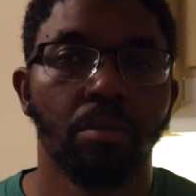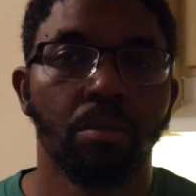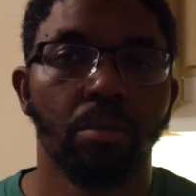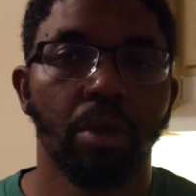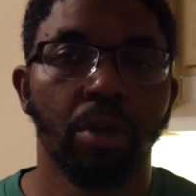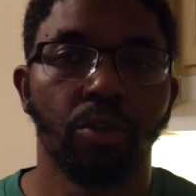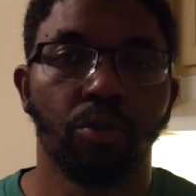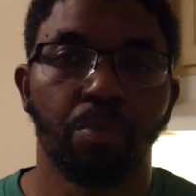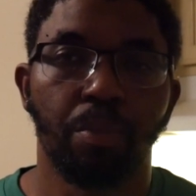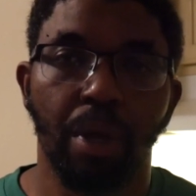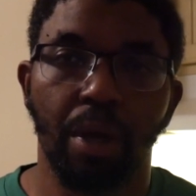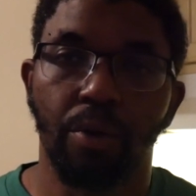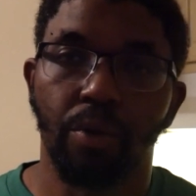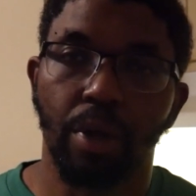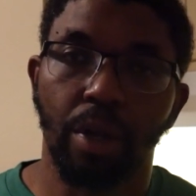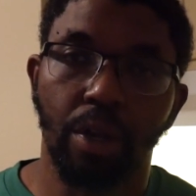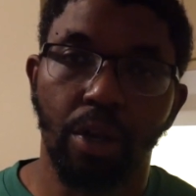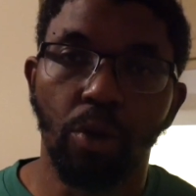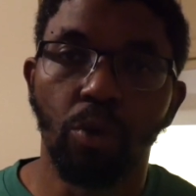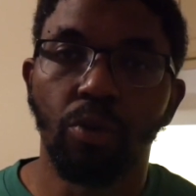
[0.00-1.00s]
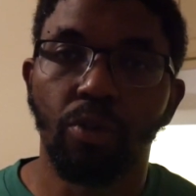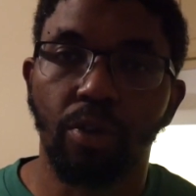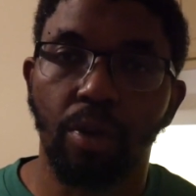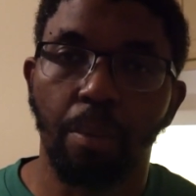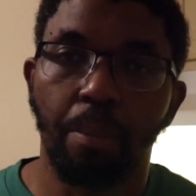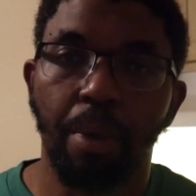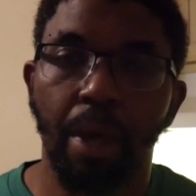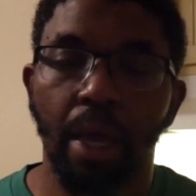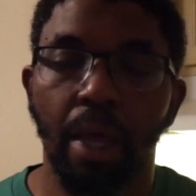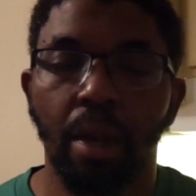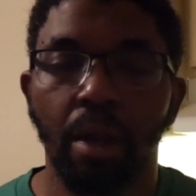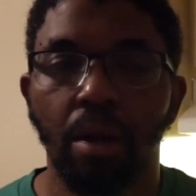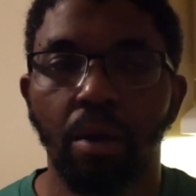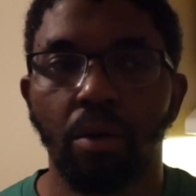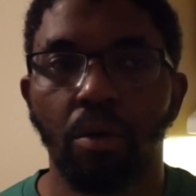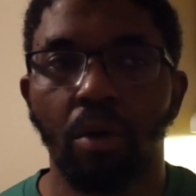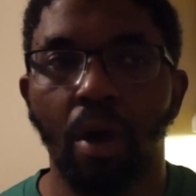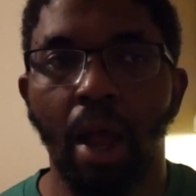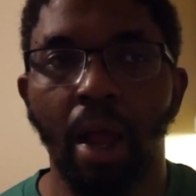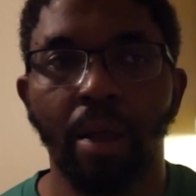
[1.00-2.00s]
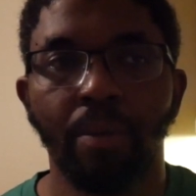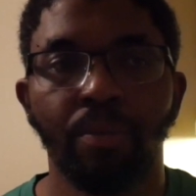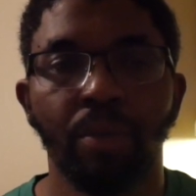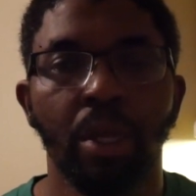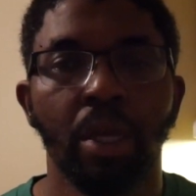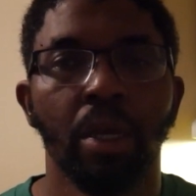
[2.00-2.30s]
it's been reduced a bit, right?